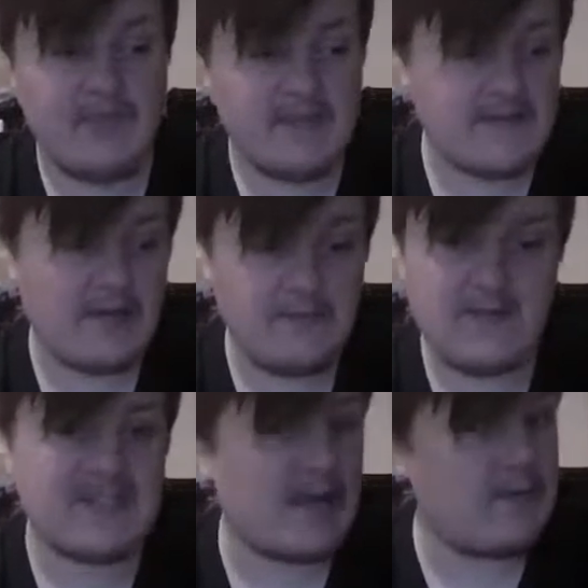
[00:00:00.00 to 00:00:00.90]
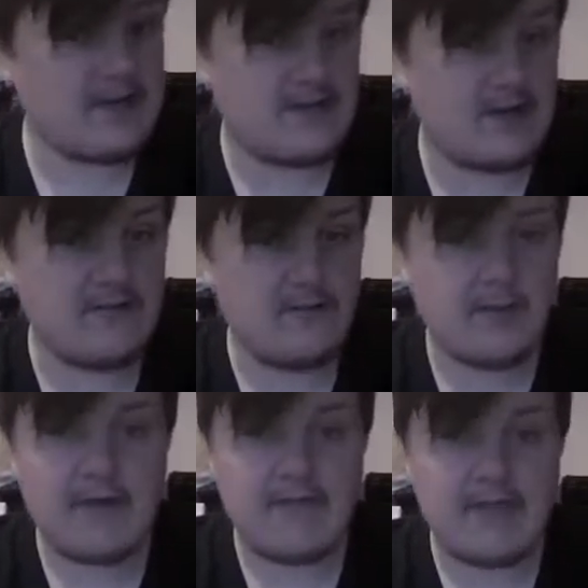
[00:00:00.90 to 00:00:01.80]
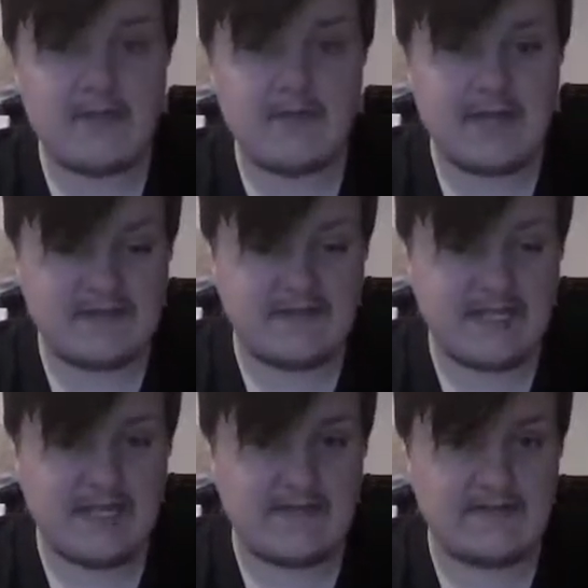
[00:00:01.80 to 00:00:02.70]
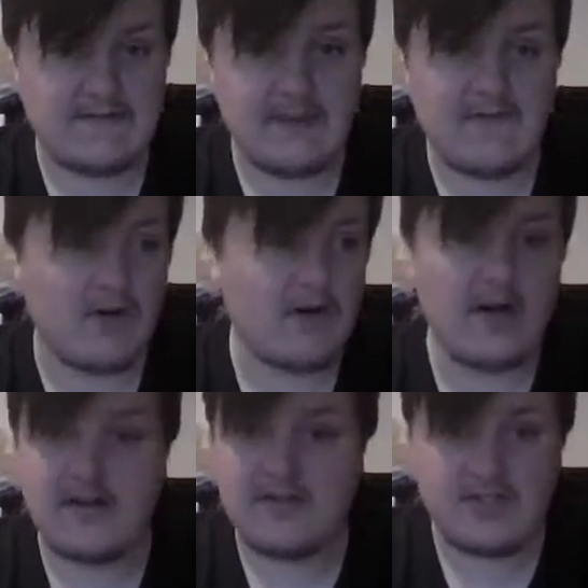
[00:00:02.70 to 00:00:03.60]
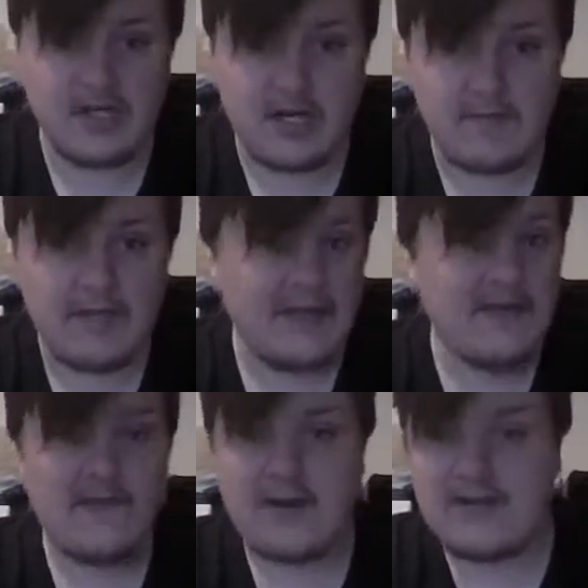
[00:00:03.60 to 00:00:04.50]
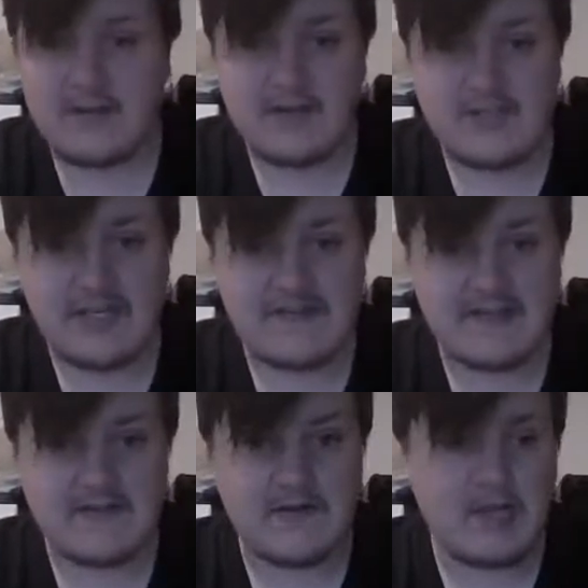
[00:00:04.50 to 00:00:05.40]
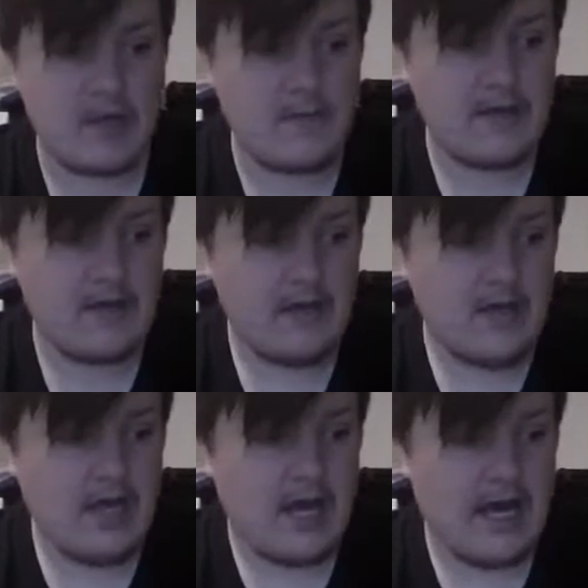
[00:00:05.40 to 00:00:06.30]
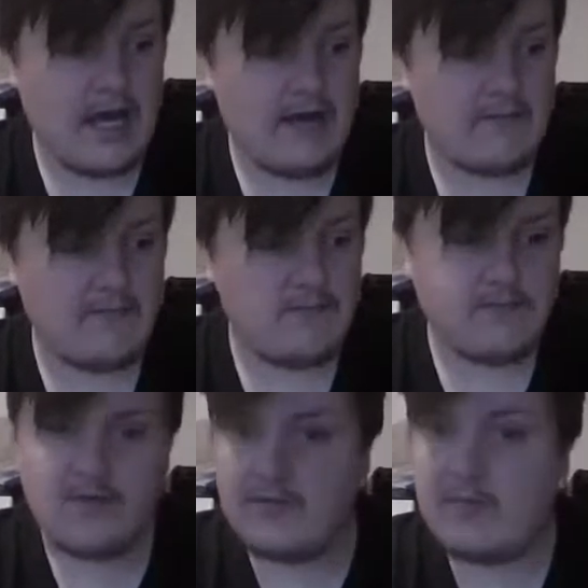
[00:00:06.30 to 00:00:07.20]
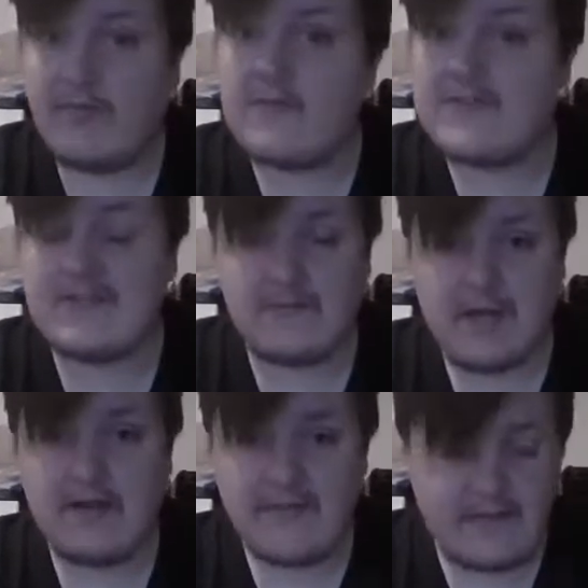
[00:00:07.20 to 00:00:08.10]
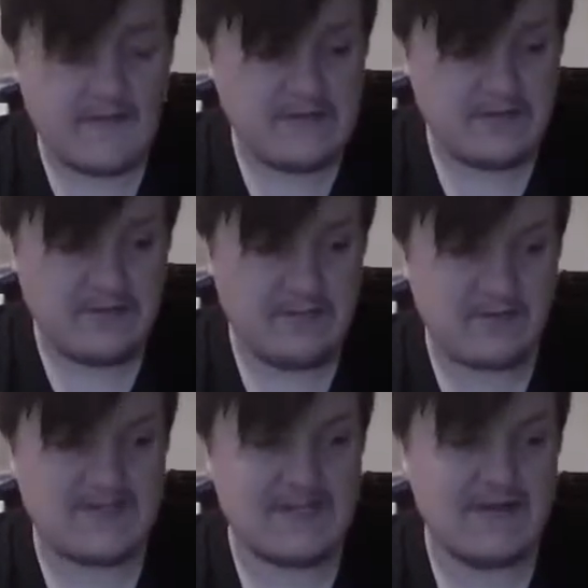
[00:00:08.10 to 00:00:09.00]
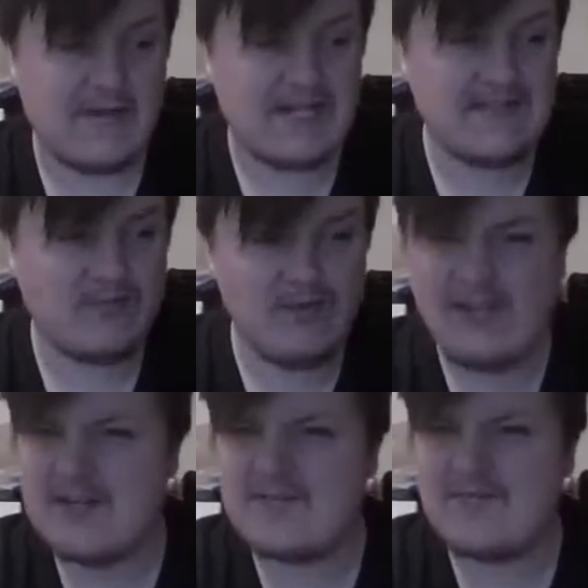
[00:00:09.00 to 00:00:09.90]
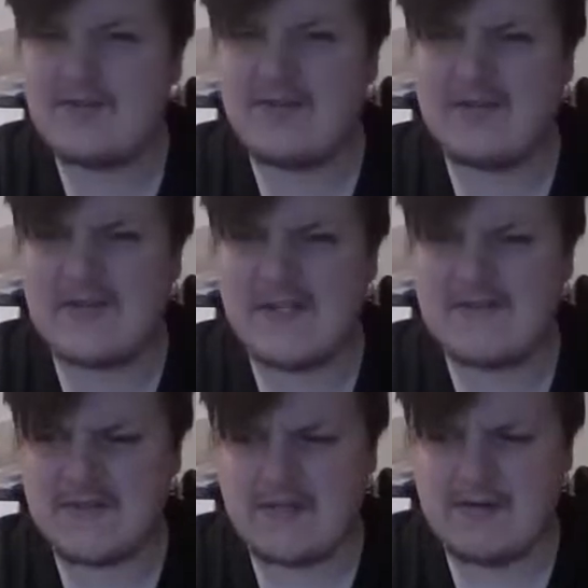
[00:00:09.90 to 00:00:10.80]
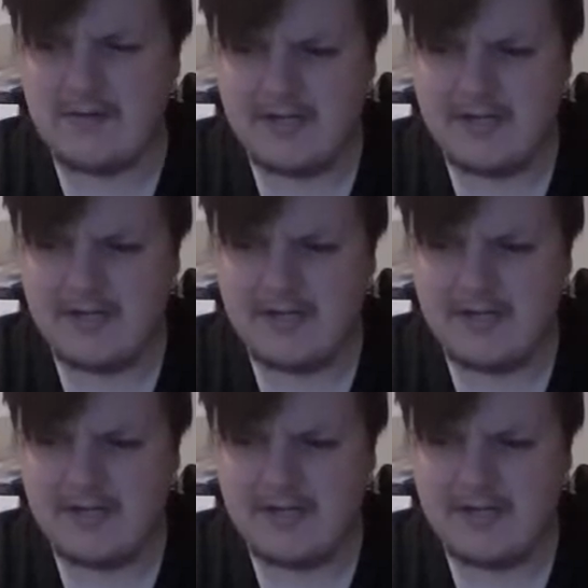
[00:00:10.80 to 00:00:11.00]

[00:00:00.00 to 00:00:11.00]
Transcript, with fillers: this album does have me excited for whatever they do next, and they've got earnest charm, very tongue-in-cheek satire humour, um, good performances as well, I think that should be pointed out, and really nice production too, so